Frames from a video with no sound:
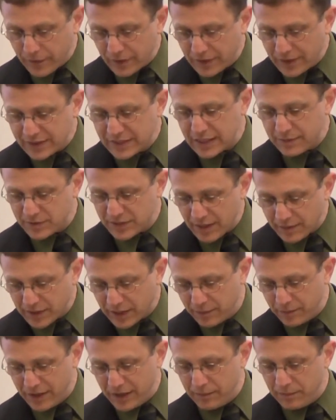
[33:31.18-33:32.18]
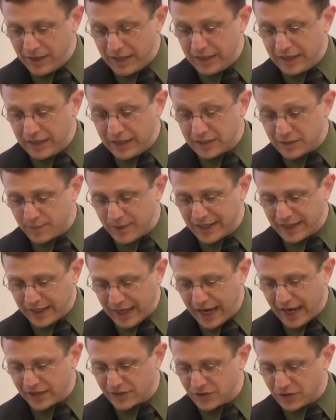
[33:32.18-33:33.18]
the TIP subcommittee meeting has been
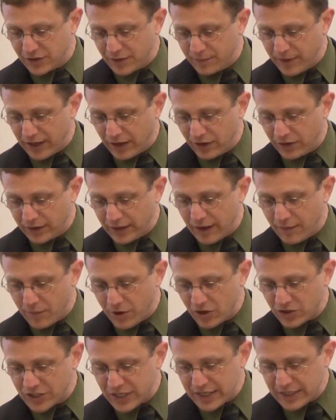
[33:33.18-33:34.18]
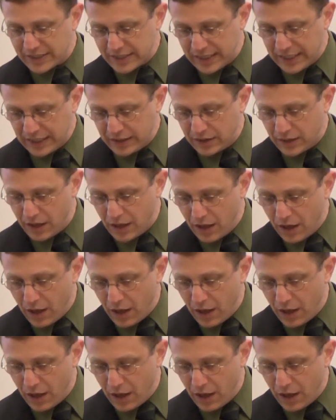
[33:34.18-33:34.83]
canceled apparently on March 18th.